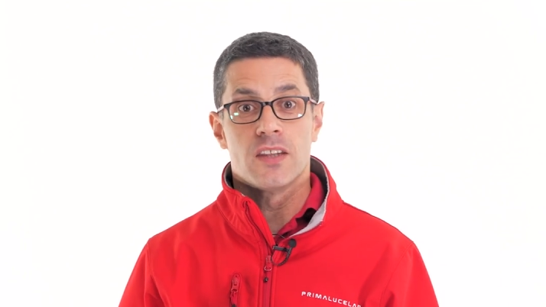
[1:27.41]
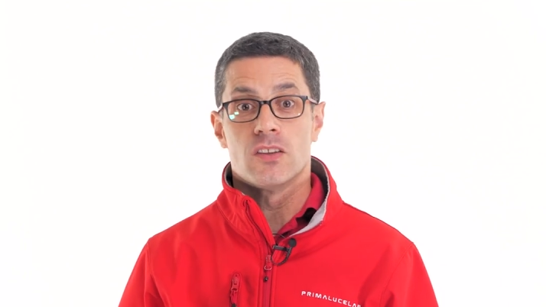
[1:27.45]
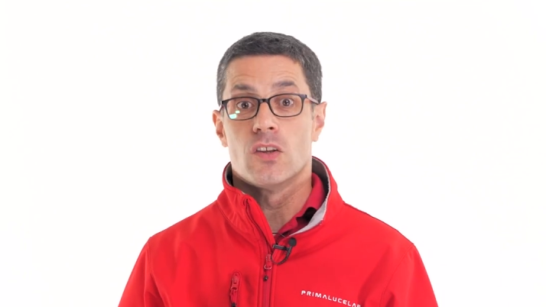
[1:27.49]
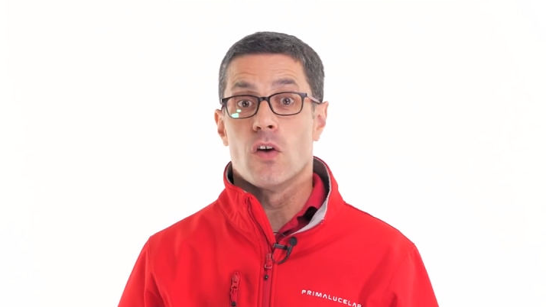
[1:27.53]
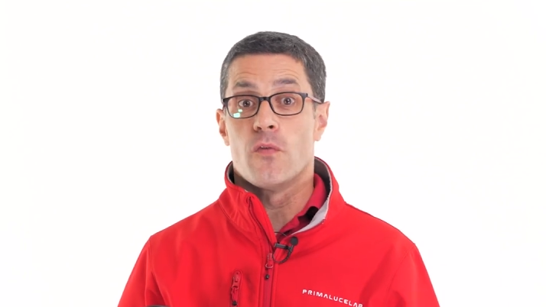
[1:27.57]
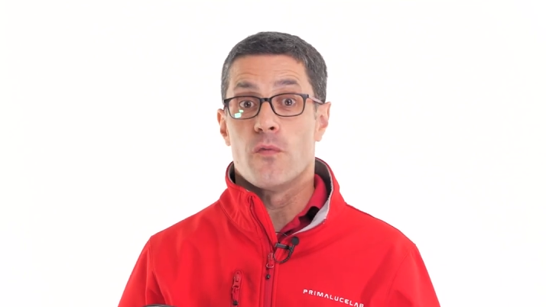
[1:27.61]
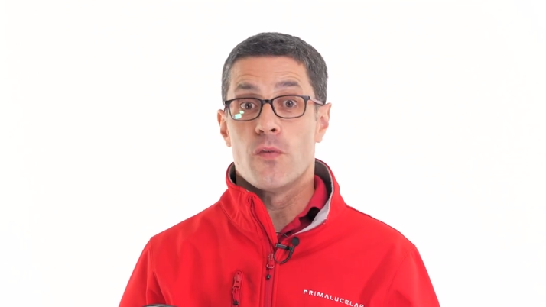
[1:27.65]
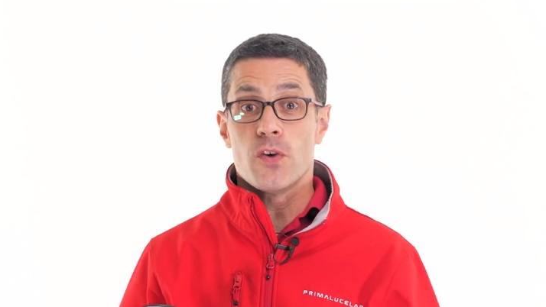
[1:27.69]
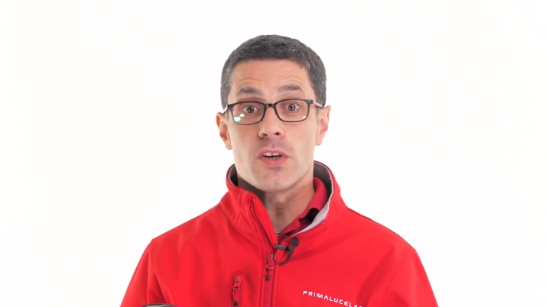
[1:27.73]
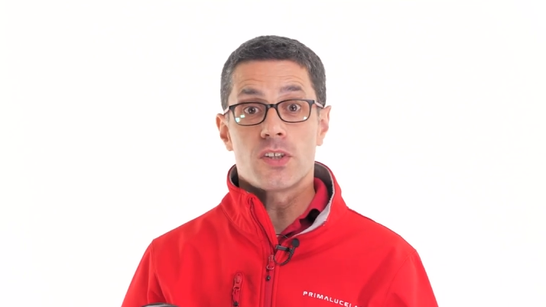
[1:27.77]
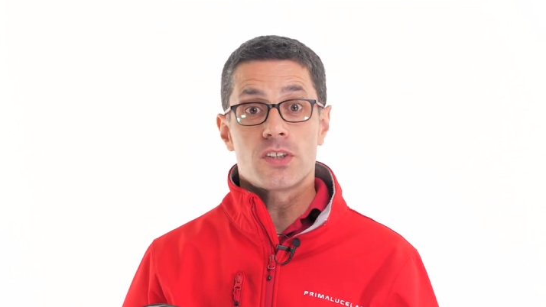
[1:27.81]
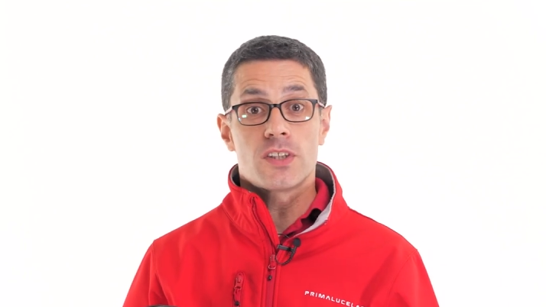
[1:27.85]
The
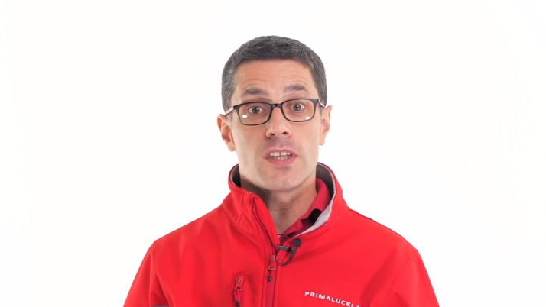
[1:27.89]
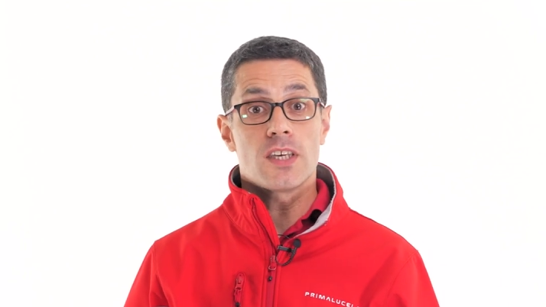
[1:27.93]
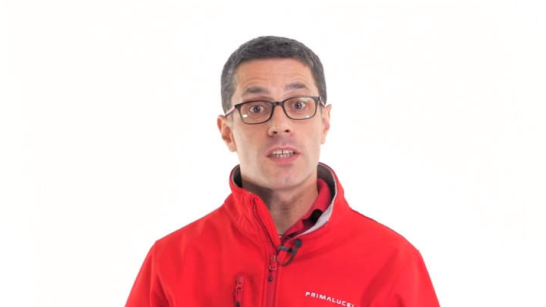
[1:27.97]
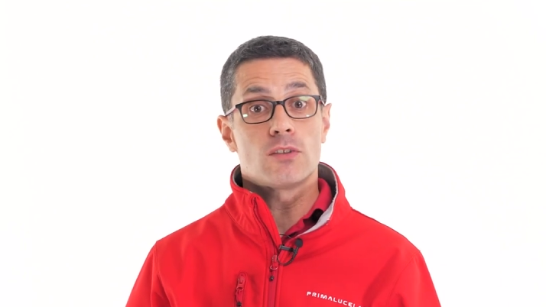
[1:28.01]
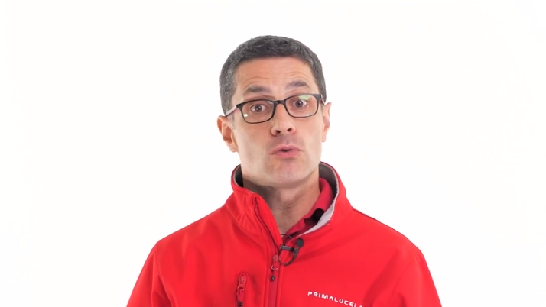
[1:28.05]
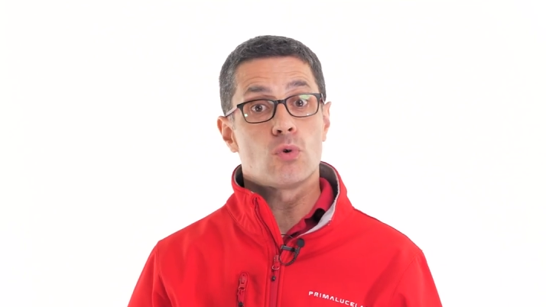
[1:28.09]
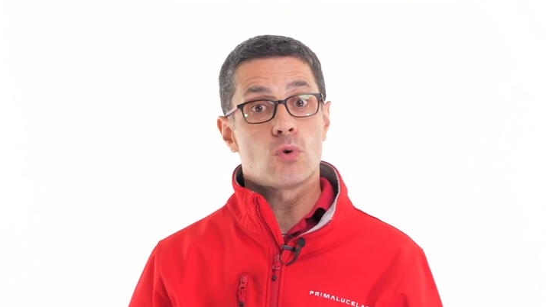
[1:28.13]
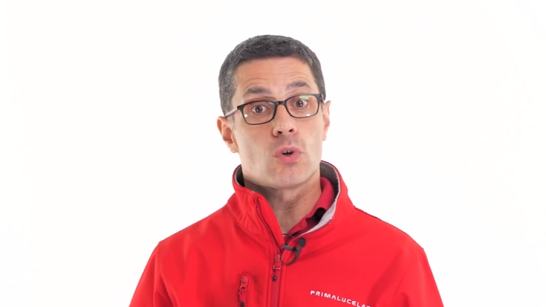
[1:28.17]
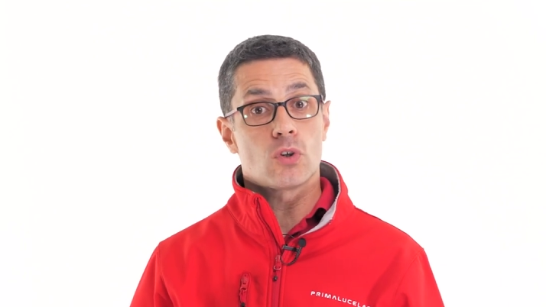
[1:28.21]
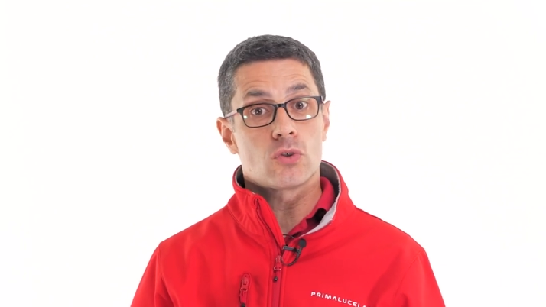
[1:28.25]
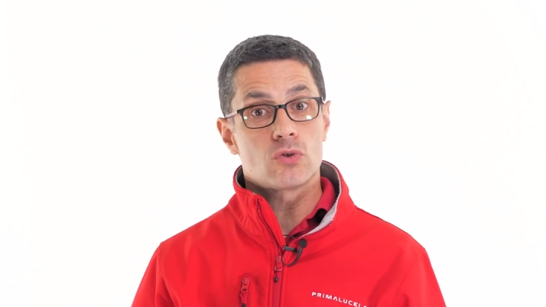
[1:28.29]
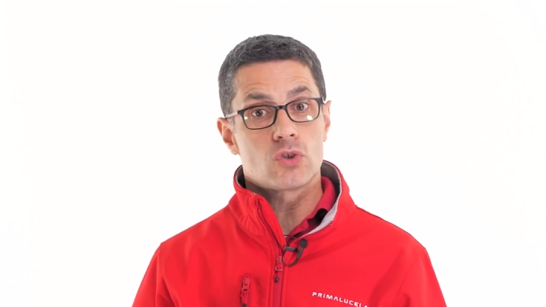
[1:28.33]
first
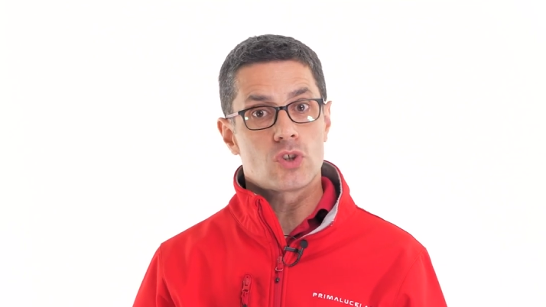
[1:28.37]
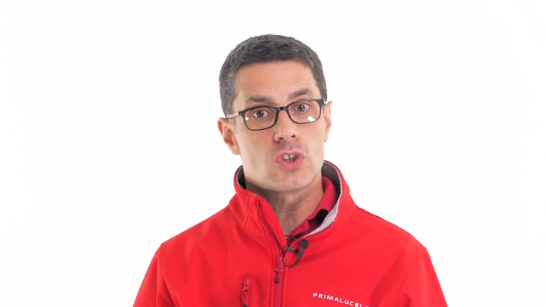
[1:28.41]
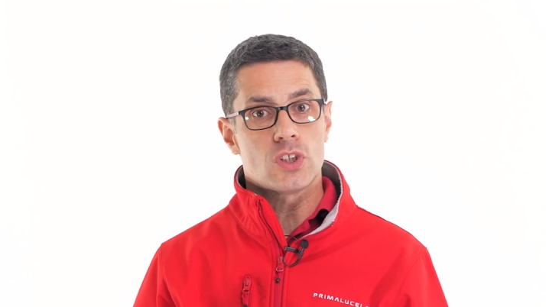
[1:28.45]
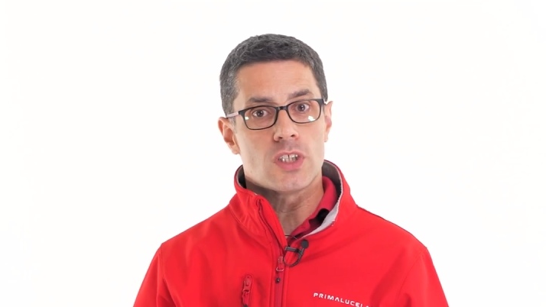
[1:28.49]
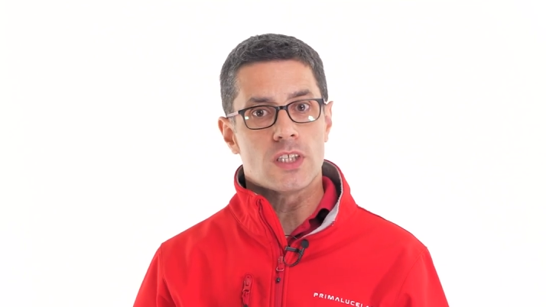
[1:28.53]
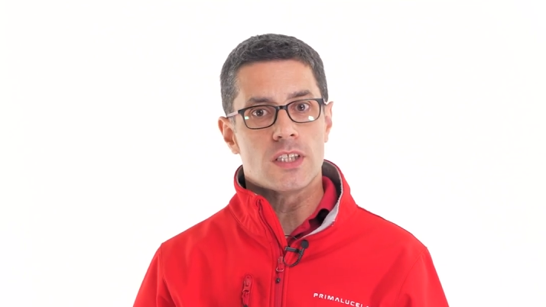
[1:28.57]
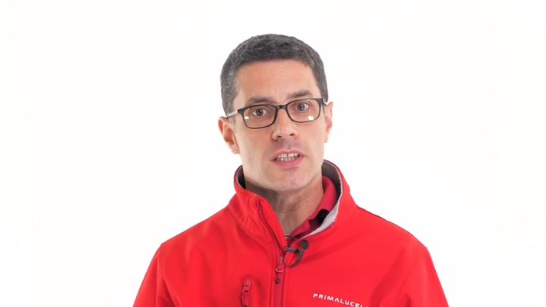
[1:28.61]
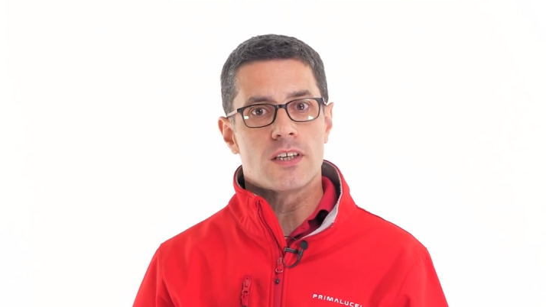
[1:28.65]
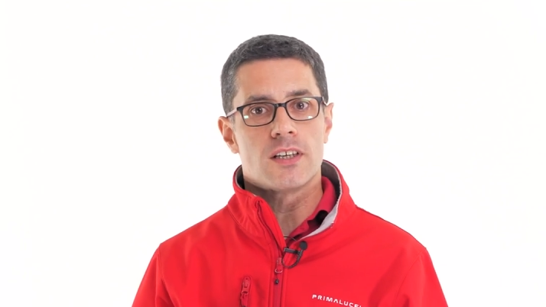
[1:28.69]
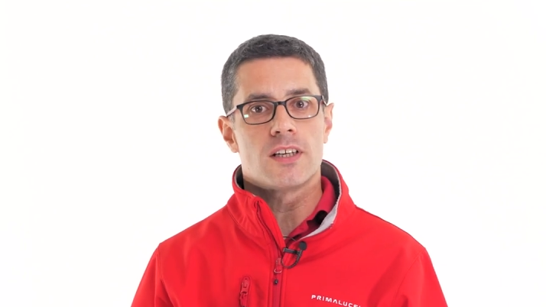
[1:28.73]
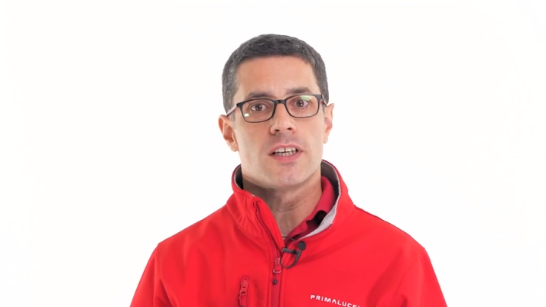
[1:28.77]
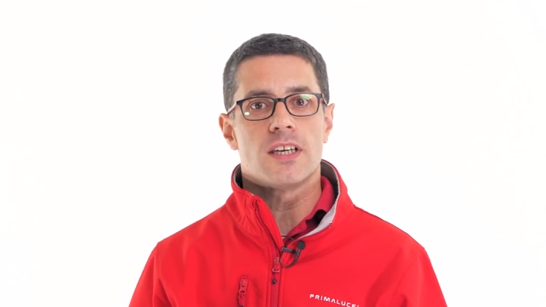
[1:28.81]
thing to
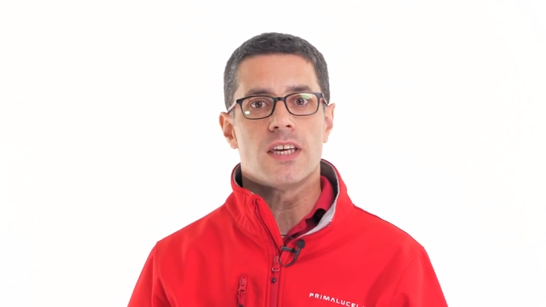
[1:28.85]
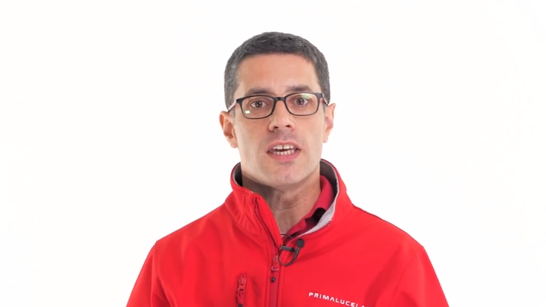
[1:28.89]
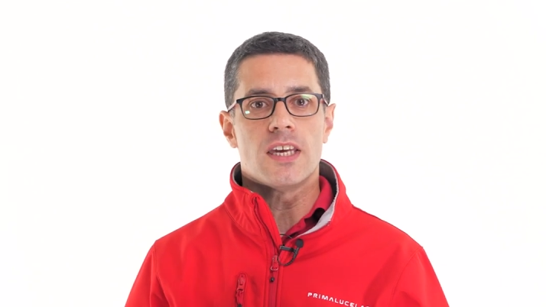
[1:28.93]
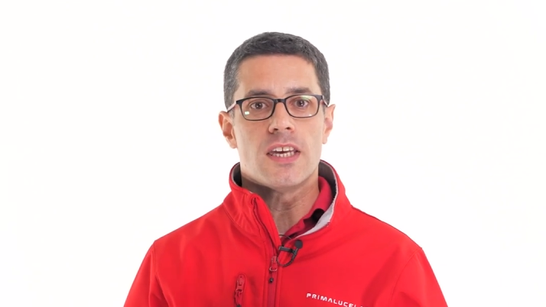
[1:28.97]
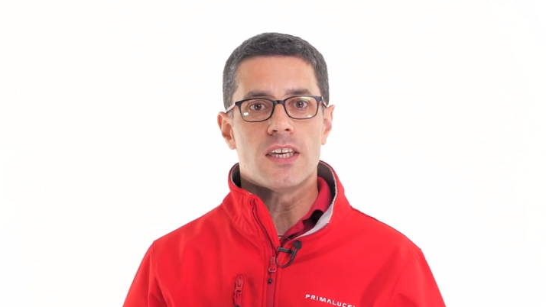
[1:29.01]
consider